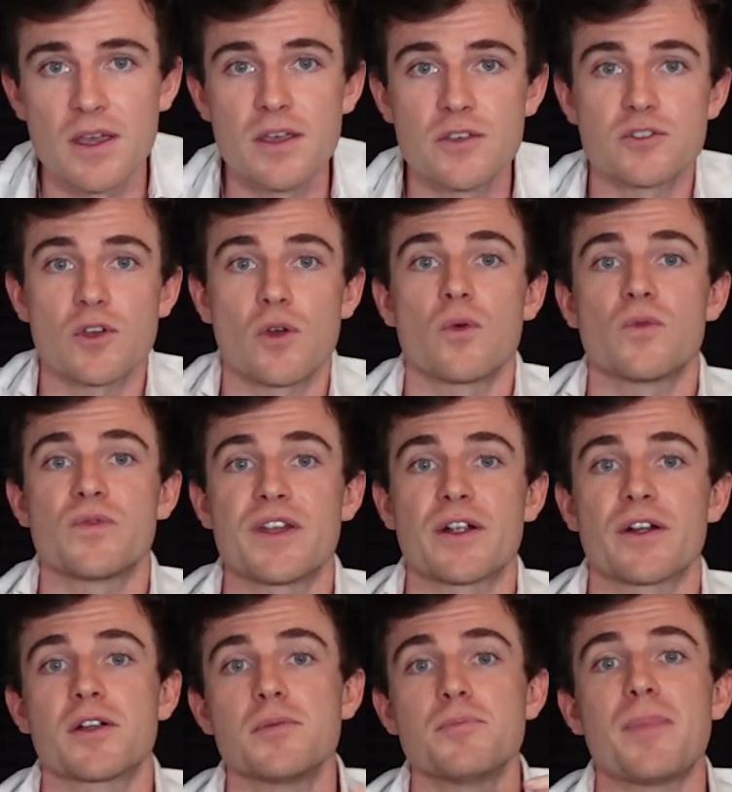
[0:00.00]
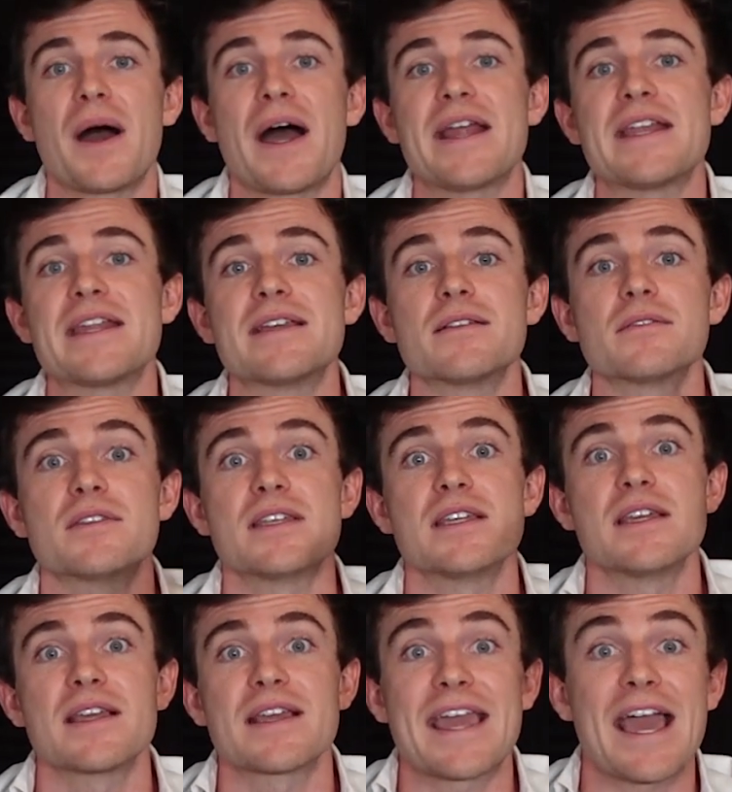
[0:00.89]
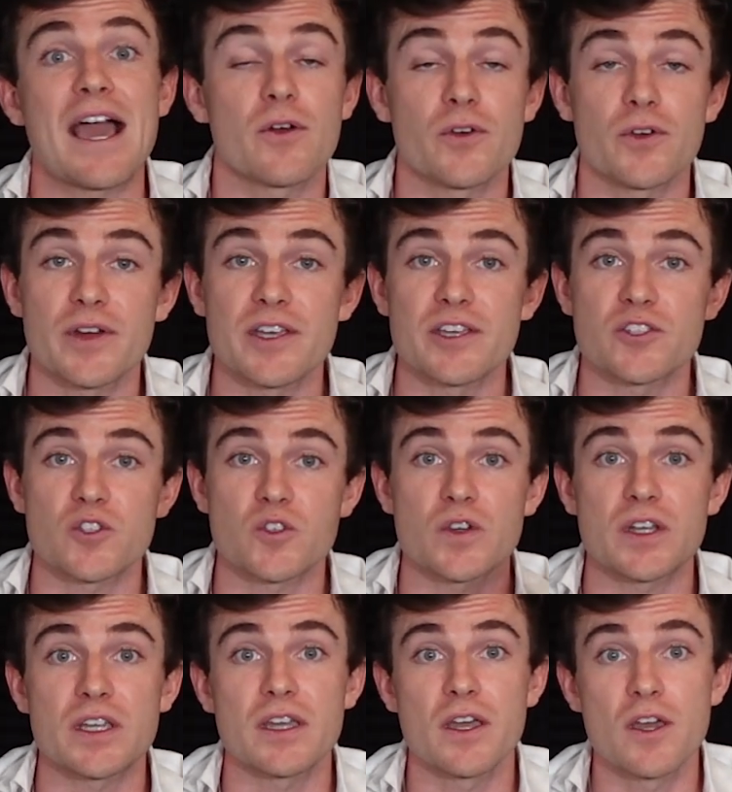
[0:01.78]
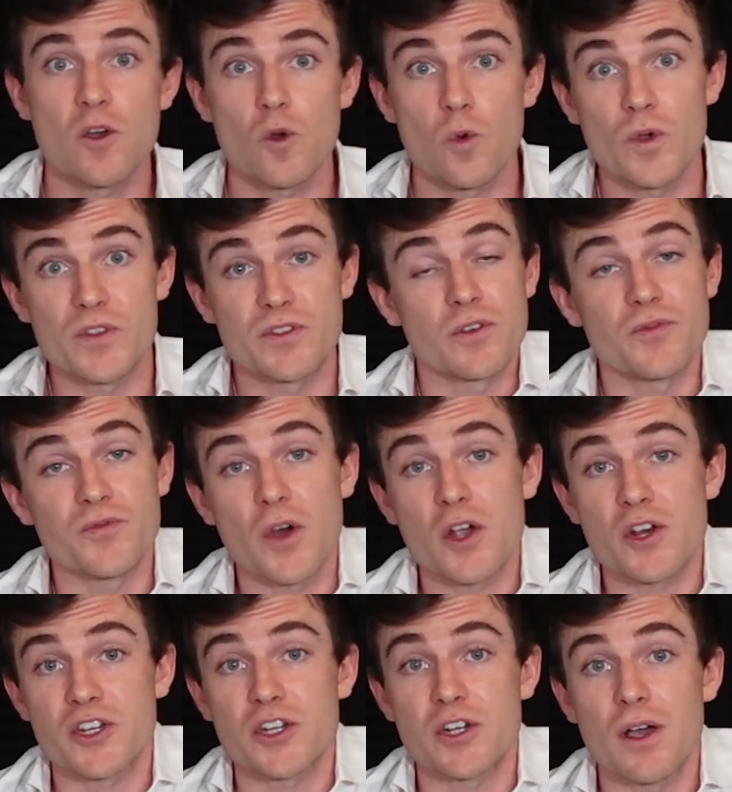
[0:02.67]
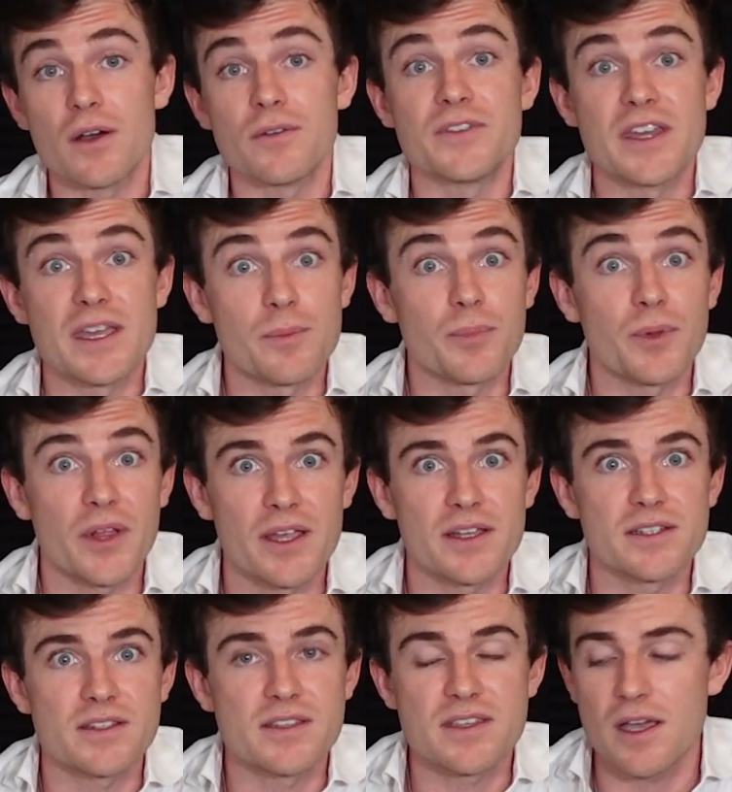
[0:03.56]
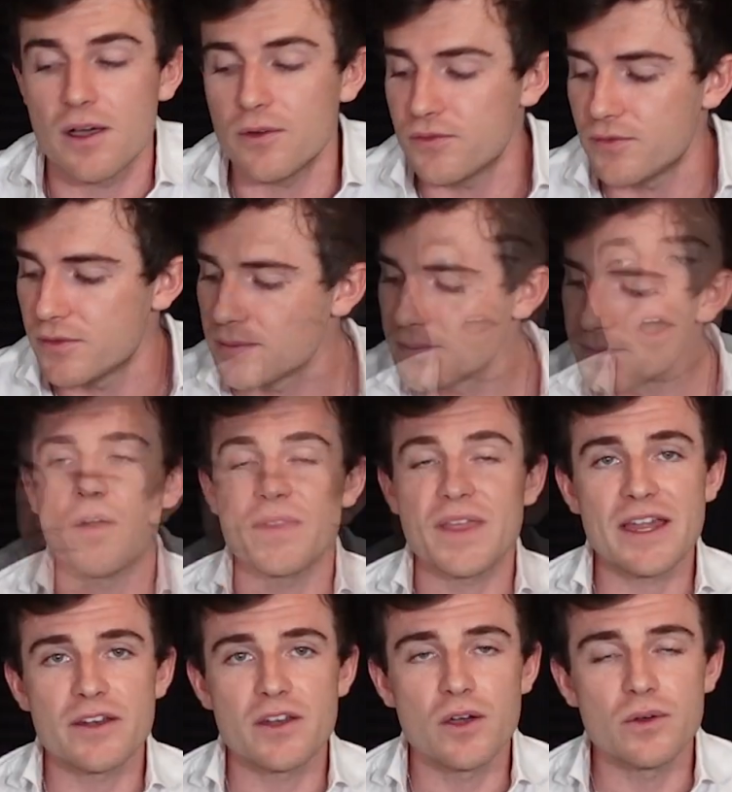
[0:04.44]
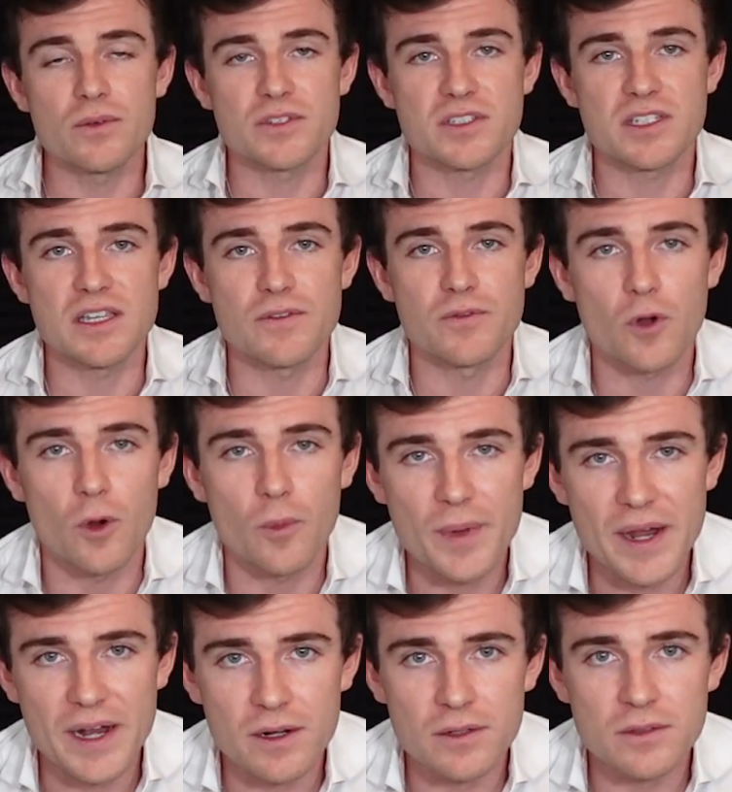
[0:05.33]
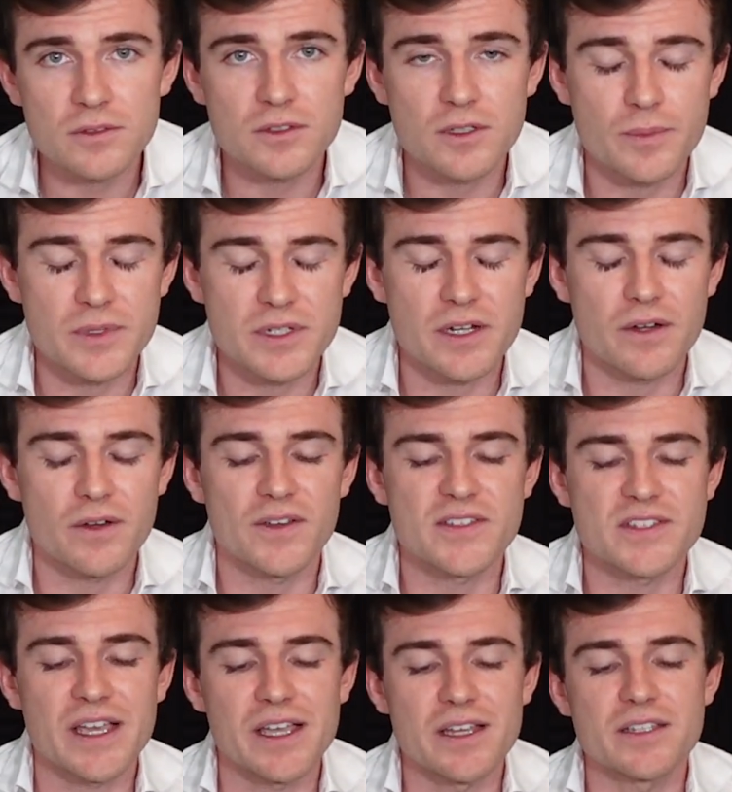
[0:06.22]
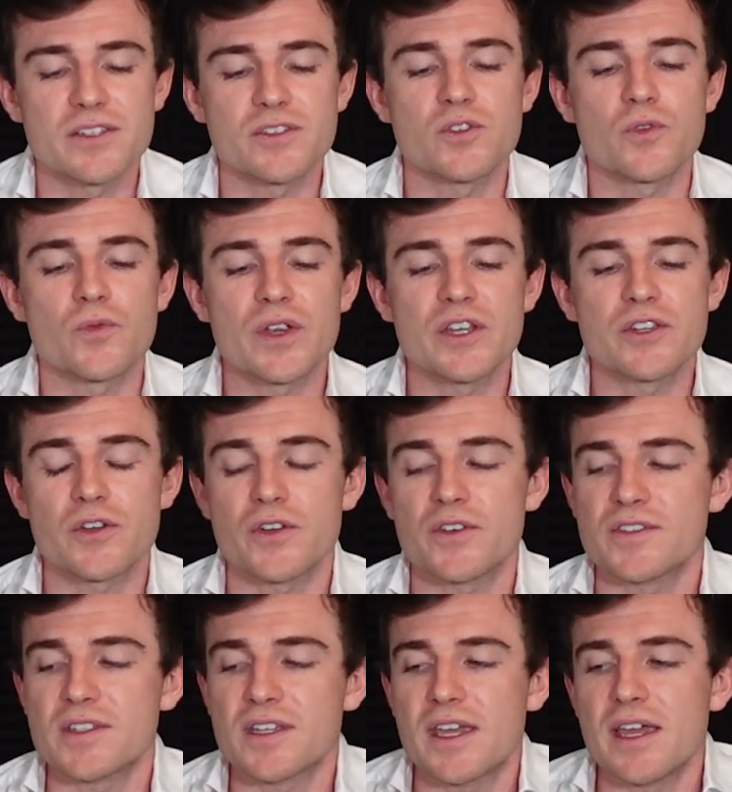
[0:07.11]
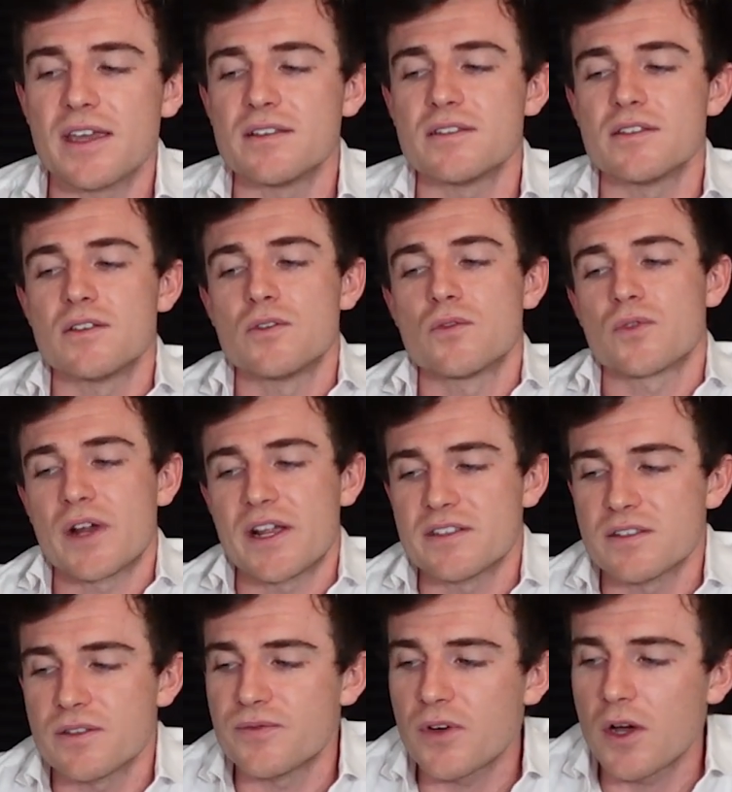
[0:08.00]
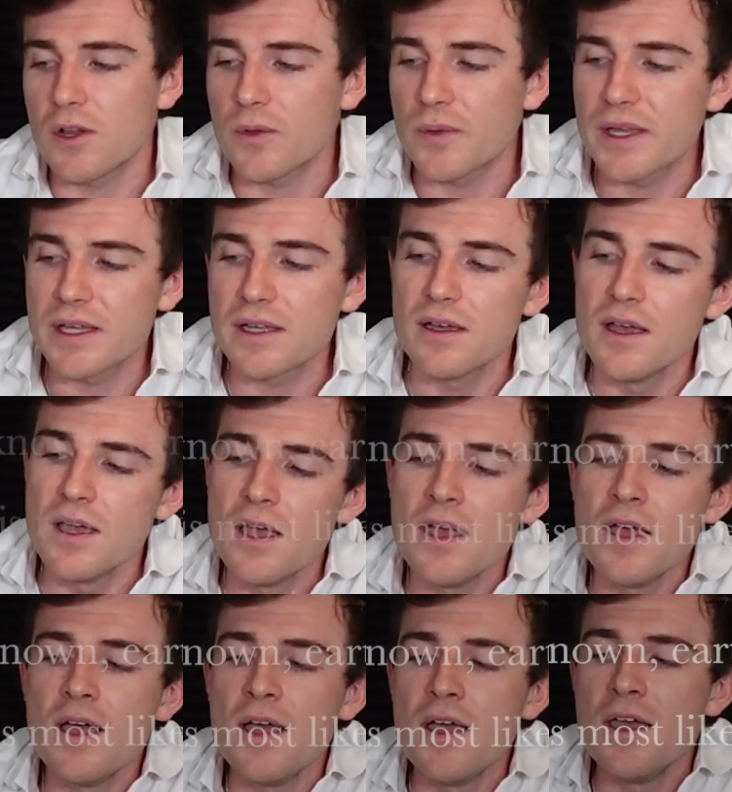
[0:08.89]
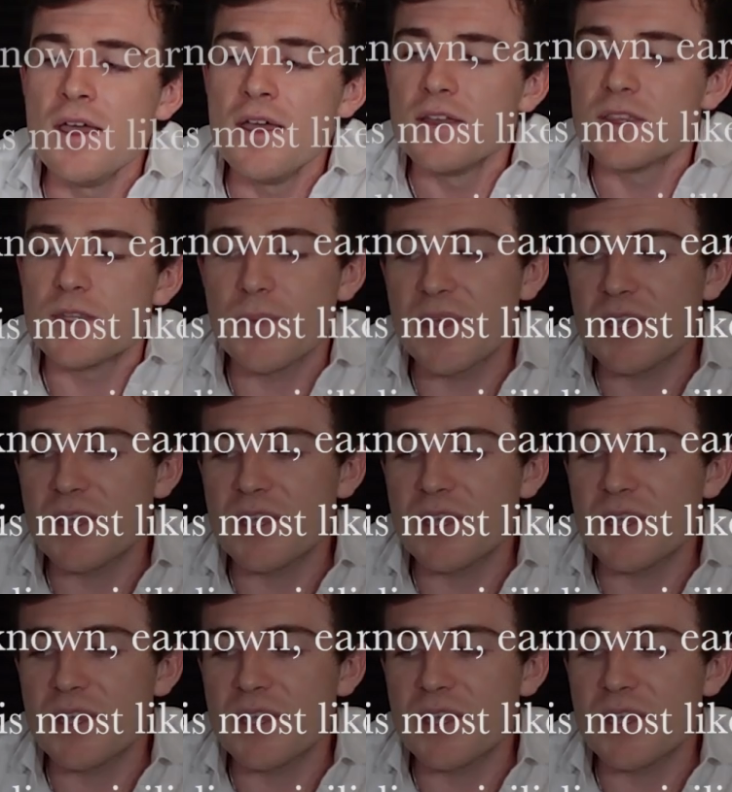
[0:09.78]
So they're combining the encounter history with the function of the implant itself. On that note, Steve Colbern, the material scientist who researched the case, writes the following: the